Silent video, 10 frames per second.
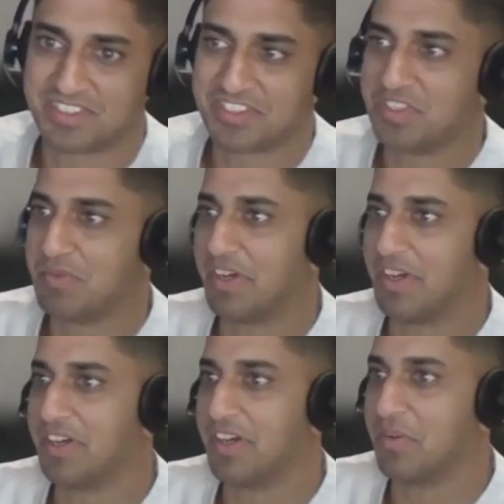soon to be
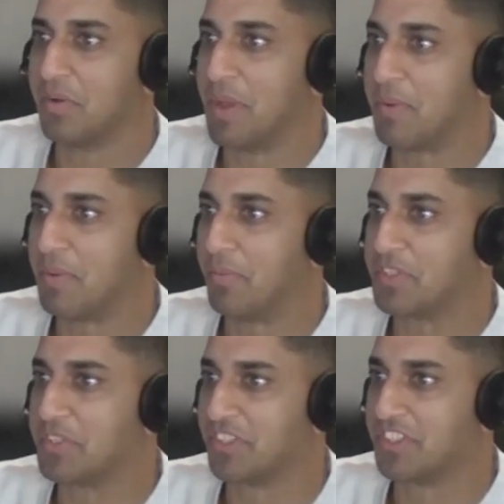a paper
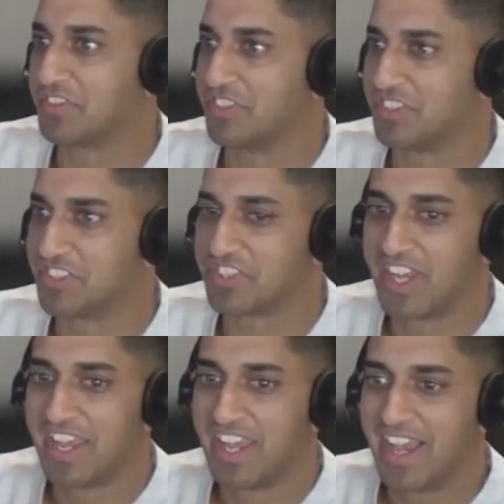published on this research.